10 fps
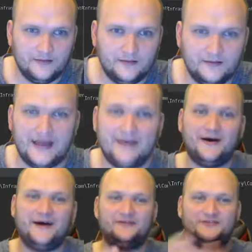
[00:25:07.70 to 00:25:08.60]

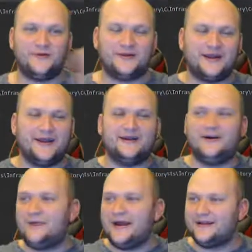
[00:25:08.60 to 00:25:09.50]
Emma is working. All
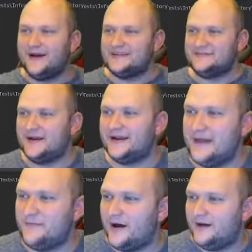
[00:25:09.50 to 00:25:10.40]
right, guys, we got
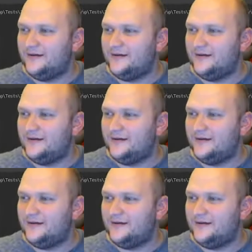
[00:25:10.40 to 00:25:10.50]
Emma.